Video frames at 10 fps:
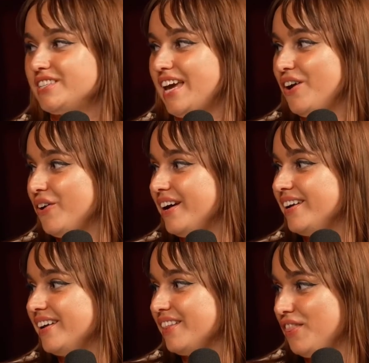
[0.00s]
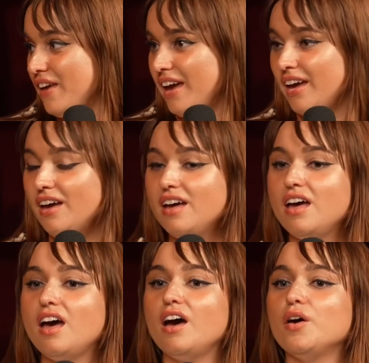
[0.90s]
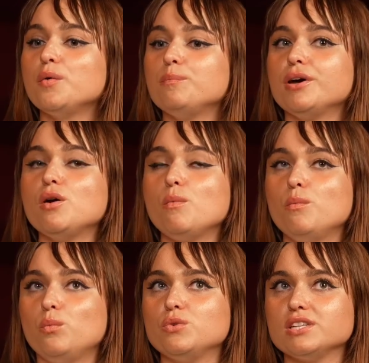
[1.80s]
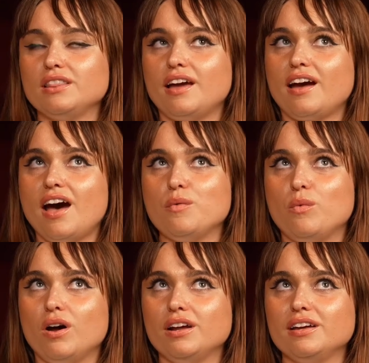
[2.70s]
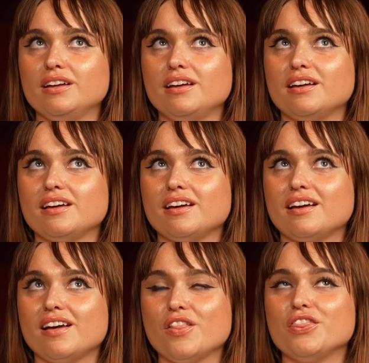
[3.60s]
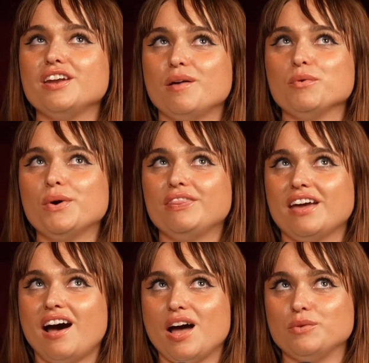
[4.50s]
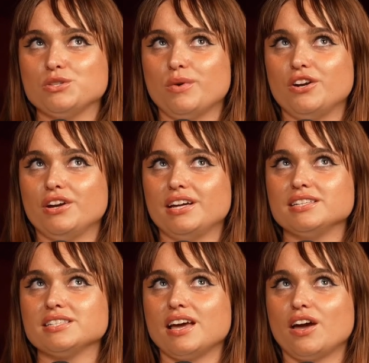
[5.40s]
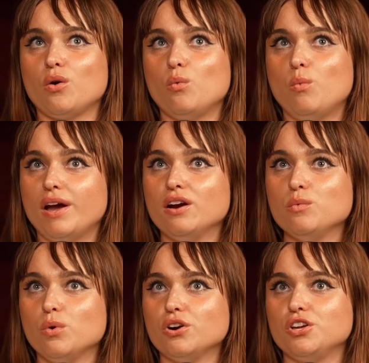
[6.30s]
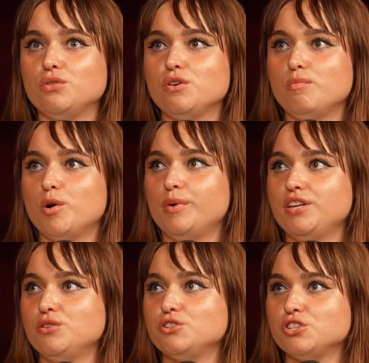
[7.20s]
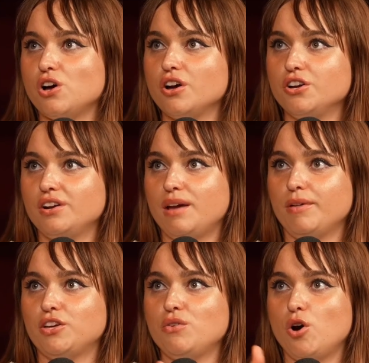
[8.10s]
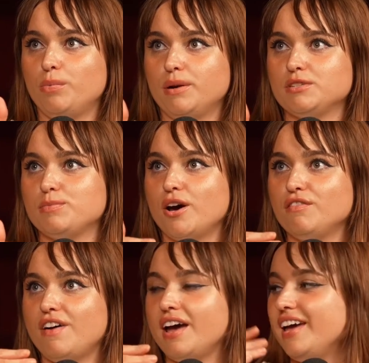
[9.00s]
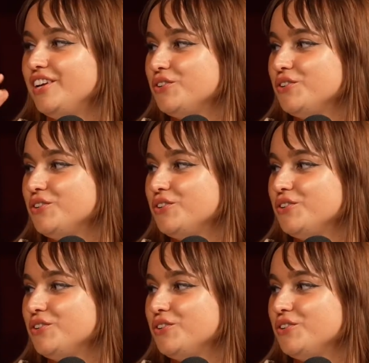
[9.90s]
a sacred thing. But like the number one thing I was wondering is like, where were you the moment you saw your name? Like you open up Spotify